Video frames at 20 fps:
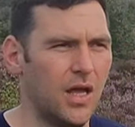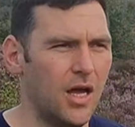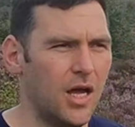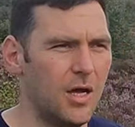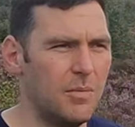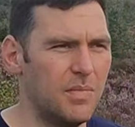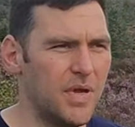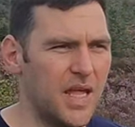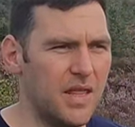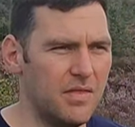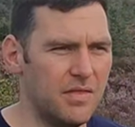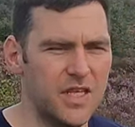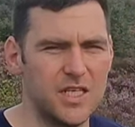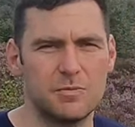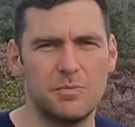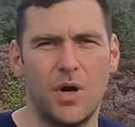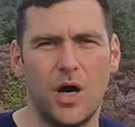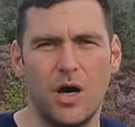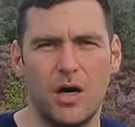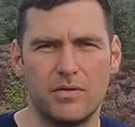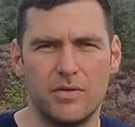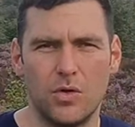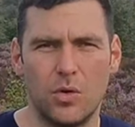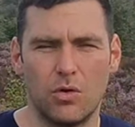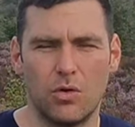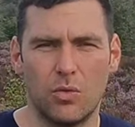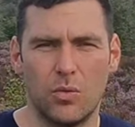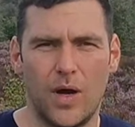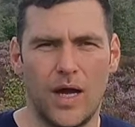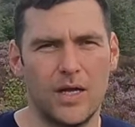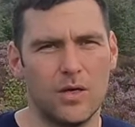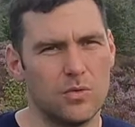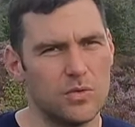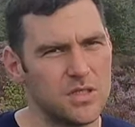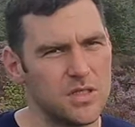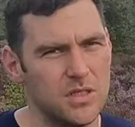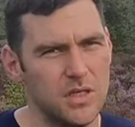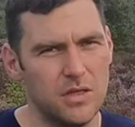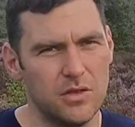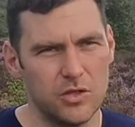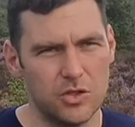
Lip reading: But in this part of North Wales,